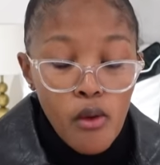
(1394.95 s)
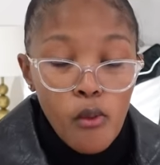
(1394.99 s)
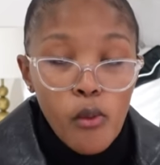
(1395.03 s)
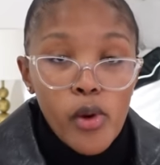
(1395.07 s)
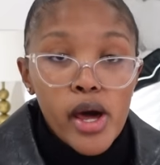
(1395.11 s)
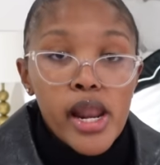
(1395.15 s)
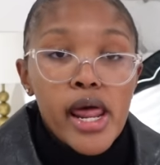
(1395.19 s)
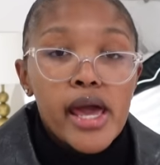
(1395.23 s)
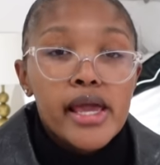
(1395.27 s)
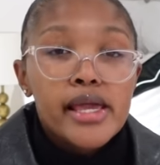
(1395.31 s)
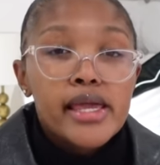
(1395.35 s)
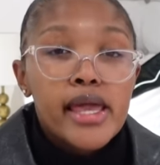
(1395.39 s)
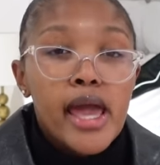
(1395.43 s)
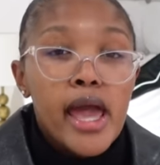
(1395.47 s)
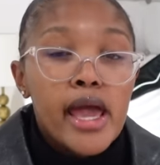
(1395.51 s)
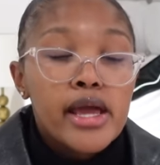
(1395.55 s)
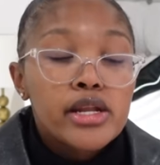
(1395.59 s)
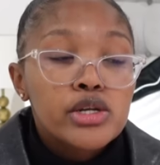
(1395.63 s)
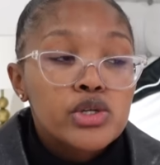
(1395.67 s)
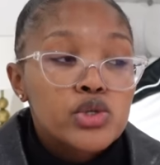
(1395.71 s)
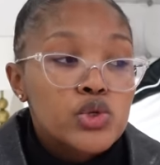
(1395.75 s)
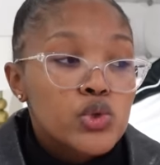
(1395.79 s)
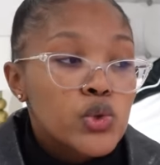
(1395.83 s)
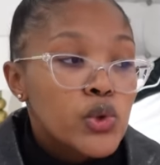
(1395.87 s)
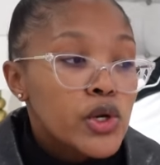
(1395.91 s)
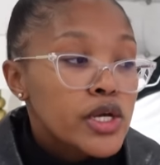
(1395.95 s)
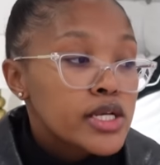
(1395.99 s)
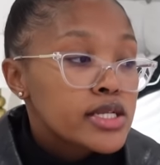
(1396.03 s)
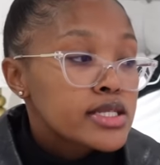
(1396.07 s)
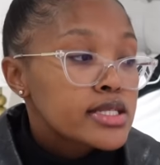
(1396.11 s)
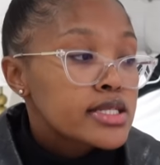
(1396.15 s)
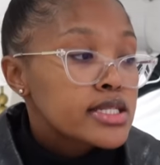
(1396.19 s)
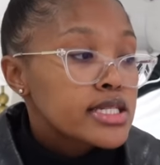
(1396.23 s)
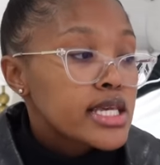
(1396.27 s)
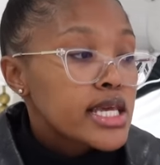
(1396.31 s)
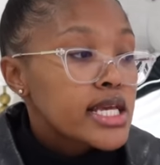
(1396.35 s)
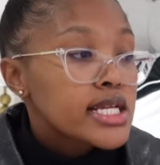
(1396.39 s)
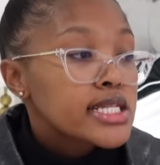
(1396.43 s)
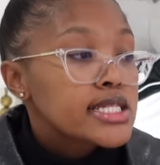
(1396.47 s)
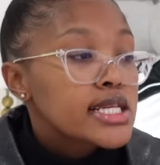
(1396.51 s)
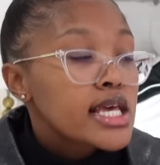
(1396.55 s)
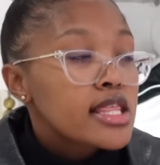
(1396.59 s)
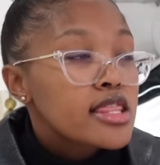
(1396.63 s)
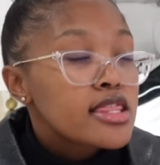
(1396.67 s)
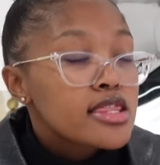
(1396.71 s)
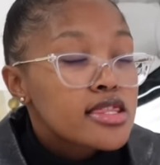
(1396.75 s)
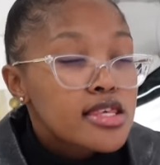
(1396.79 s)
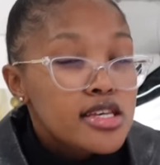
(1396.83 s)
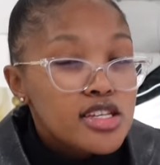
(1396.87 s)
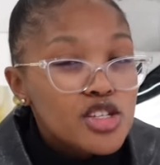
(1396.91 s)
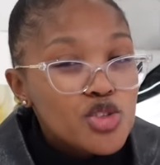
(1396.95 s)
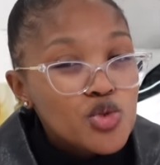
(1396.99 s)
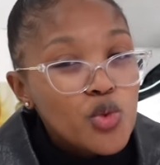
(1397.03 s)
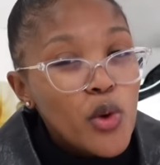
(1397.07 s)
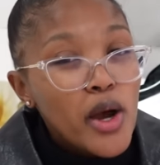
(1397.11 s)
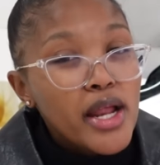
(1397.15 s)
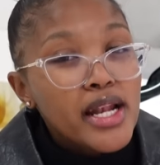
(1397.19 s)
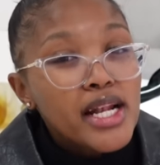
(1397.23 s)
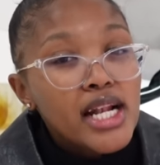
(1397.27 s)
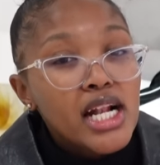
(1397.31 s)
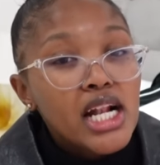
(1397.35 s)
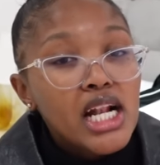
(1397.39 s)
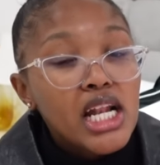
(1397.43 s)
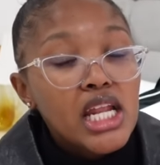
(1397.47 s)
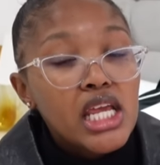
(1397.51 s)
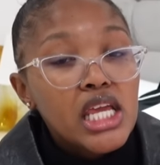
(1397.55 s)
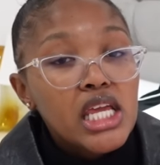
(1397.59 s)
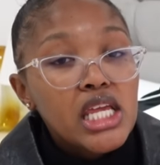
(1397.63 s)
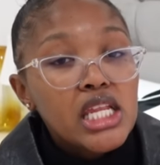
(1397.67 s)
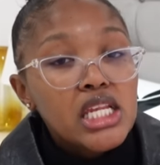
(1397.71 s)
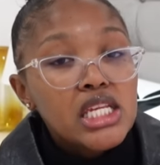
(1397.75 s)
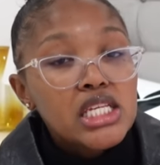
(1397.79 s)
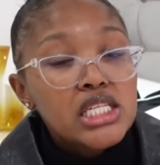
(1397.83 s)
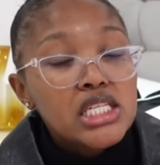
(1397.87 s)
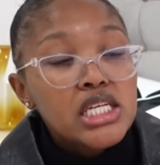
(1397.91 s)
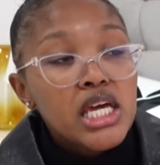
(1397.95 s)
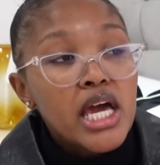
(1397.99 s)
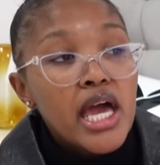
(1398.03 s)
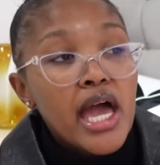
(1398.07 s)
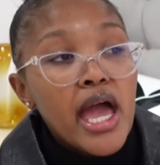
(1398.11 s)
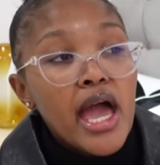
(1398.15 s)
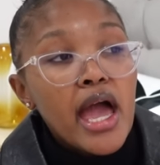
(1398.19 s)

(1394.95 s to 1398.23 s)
What I can do is get this one cleaned